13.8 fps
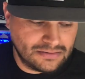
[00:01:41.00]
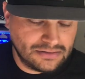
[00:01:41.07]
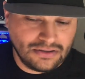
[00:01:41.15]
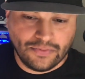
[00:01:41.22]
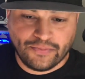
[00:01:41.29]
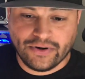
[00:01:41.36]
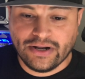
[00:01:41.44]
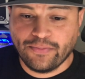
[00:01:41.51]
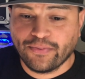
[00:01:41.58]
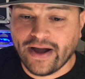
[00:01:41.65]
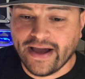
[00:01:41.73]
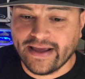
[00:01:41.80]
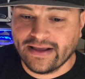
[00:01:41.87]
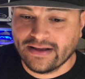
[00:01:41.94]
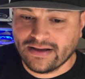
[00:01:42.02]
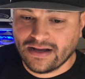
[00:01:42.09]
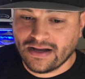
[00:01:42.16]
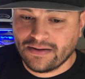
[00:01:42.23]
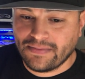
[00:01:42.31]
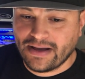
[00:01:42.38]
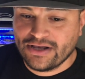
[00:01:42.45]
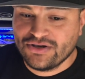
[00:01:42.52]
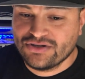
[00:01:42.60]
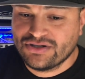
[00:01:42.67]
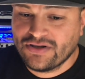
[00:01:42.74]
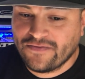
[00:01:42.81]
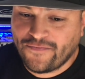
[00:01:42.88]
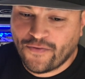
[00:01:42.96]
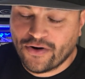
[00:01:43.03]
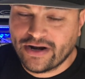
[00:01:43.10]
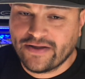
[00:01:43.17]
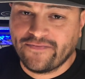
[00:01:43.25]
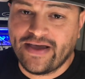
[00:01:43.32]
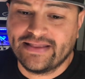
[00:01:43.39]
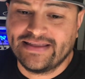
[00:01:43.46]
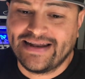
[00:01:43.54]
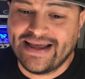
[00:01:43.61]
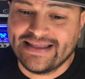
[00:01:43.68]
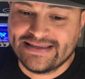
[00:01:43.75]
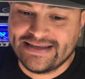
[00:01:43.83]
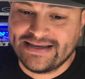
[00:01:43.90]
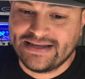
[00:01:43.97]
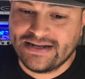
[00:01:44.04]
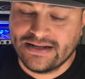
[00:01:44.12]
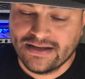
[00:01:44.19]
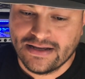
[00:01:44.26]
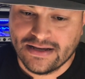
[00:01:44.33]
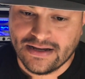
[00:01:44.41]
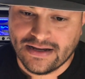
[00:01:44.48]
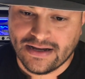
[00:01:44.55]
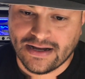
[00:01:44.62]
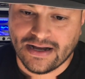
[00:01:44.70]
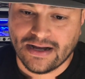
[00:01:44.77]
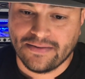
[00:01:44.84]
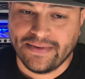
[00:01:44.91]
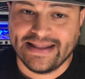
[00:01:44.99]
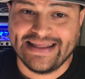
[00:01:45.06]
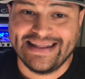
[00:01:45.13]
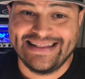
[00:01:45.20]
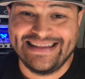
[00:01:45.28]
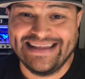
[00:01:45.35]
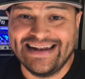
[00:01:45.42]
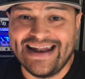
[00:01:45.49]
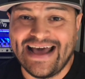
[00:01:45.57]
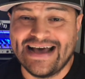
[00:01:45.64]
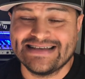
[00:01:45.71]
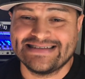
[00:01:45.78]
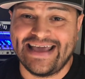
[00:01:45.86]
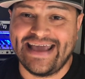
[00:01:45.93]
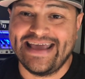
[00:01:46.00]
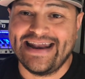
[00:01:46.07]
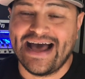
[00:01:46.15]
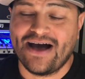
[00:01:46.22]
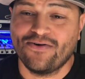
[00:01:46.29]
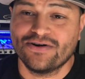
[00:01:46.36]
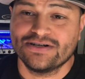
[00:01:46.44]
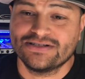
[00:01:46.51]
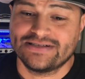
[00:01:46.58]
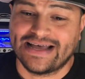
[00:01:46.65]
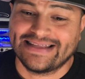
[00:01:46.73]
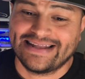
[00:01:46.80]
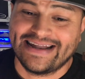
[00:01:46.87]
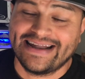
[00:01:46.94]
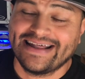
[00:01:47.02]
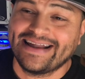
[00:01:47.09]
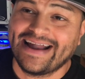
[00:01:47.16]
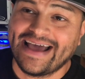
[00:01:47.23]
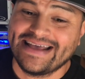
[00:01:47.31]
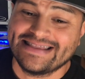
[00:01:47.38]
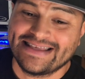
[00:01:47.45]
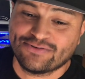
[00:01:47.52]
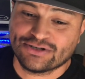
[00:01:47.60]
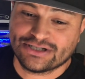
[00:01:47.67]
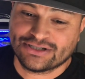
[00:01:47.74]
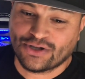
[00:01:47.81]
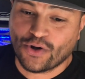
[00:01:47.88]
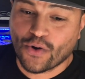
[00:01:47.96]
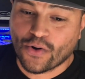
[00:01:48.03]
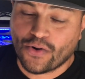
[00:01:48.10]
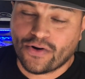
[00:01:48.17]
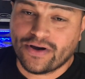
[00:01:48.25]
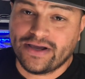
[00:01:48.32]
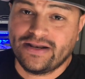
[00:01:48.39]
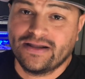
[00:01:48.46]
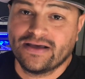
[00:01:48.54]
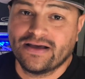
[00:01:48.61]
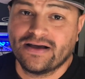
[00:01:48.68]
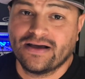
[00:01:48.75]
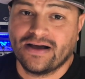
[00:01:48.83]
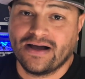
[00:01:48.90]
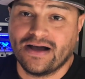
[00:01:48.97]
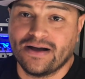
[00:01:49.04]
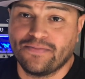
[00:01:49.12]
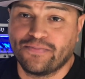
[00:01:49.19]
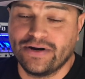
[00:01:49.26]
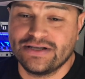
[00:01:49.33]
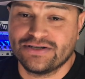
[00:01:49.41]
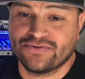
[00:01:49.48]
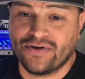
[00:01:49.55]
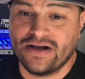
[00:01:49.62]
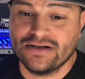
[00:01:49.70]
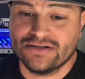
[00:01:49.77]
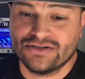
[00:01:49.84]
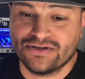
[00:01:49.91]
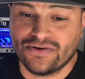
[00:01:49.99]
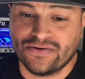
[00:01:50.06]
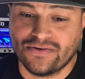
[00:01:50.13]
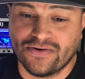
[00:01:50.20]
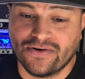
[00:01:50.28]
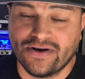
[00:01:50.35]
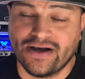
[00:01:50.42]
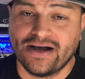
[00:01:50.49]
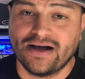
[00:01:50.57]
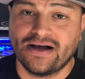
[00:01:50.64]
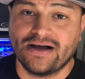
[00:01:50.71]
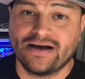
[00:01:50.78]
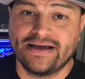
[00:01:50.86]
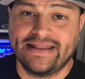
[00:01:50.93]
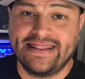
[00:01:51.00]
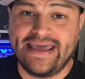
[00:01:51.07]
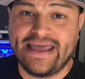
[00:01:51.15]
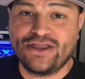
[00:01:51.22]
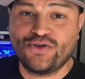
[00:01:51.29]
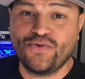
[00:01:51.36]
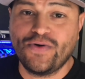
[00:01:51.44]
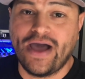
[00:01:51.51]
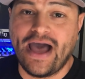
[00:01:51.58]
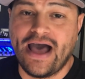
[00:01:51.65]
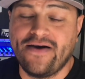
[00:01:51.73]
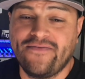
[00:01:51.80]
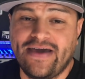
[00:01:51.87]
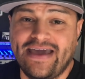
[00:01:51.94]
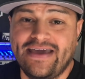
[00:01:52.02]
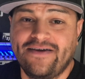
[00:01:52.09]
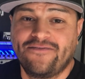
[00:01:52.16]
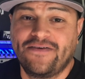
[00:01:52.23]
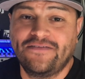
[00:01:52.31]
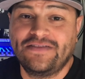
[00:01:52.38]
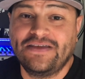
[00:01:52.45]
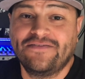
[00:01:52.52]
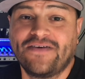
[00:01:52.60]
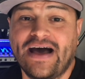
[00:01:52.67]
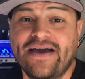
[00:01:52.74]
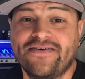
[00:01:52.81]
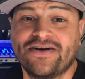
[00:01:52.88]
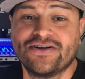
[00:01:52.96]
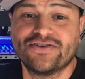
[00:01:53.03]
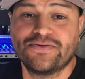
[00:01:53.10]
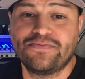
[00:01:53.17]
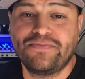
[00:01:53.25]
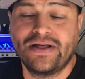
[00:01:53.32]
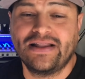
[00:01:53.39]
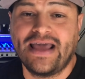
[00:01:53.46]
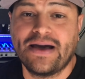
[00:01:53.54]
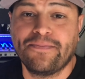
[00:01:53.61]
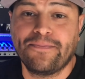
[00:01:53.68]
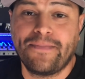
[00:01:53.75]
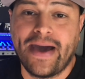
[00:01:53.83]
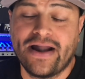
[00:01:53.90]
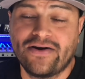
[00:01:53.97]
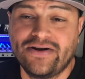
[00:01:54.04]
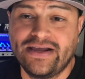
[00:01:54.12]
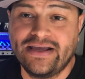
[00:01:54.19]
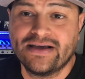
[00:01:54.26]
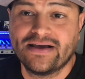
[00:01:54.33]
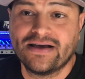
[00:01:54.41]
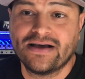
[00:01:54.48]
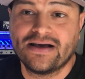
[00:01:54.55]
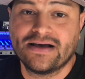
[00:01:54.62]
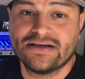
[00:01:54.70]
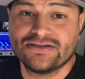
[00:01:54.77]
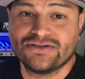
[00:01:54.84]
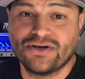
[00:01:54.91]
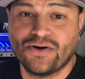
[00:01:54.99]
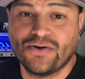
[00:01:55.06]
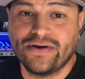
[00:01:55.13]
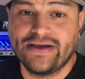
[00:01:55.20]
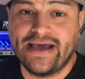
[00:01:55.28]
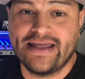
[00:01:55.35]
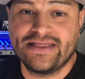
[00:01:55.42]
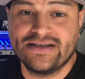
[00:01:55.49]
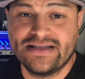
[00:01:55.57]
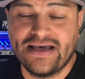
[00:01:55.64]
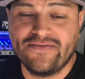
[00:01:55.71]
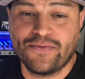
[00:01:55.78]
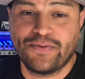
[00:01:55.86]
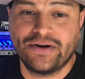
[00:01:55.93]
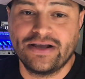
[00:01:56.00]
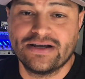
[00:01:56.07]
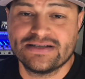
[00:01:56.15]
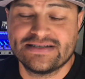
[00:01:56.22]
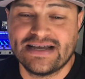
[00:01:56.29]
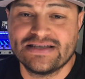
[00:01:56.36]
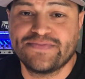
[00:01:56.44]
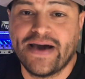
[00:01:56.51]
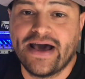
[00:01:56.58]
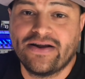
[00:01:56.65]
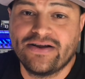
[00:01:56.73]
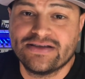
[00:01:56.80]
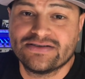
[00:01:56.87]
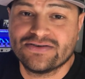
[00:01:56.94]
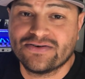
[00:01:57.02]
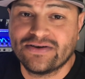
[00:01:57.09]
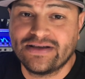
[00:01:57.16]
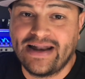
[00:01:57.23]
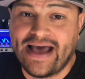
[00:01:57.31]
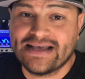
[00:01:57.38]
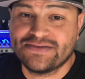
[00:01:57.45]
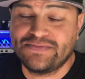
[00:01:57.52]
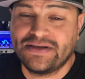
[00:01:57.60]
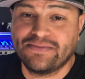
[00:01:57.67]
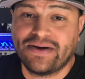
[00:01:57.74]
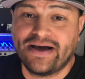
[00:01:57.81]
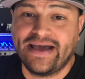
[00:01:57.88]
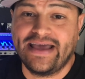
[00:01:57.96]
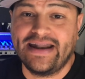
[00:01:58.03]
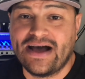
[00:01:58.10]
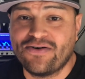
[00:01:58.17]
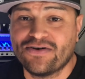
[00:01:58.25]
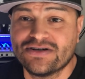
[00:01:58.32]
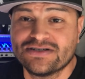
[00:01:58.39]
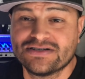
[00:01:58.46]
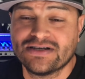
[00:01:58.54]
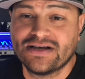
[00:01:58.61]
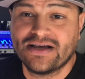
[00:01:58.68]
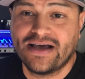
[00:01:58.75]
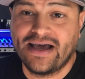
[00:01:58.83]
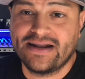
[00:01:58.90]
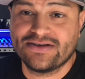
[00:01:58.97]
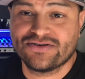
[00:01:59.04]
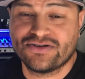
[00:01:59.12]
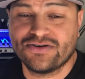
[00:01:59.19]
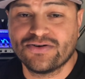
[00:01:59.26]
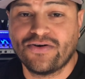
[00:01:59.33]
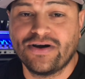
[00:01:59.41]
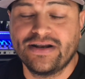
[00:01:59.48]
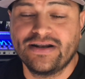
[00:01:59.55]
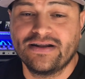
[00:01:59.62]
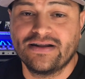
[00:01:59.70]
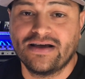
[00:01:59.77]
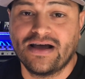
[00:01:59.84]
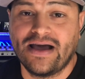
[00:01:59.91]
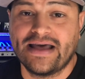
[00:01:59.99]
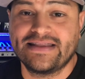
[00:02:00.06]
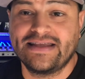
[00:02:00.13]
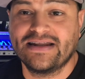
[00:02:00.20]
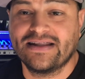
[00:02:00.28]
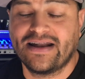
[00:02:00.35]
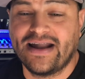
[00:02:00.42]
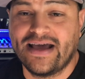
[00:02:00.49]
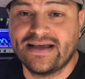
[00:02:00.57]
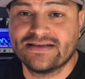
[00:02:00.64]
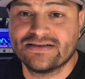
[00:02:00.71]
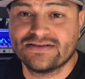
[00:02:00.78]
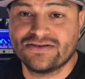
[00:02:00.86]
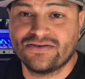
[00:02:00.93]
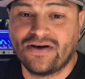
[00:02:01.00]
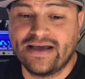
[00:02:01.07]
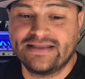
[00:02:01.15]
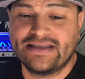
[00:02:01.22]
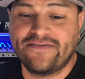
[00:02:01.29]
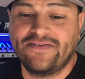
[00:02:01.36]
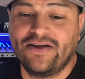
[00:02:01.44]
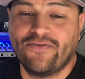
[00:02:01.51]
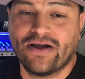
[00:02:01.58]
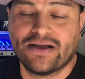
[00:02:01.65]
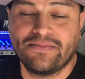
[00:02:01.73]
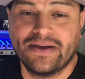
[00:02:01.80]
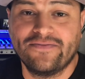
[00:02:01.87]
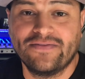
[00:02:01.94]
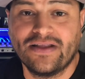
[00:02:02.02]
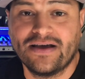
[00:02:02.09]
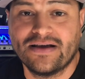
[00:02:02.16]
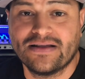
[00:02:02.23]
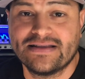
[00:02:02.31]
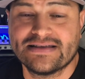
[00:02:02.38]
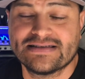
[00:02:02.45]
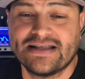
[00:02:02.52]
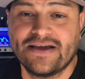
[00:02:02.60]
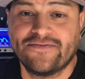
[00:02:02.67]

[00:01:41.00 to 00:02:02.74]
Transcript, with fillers: So they're pretty bright. Um, I used them for an event that I did, um, and it did last eight hours. At the end of the night, they were still going um, pretty strong. So uh, they do have a 5500 milliamp battery. So it does have a pretty good sized battery. So it lasts me about eight hours and it's still going uh, at the end of the night. So I definitely recommend uh, this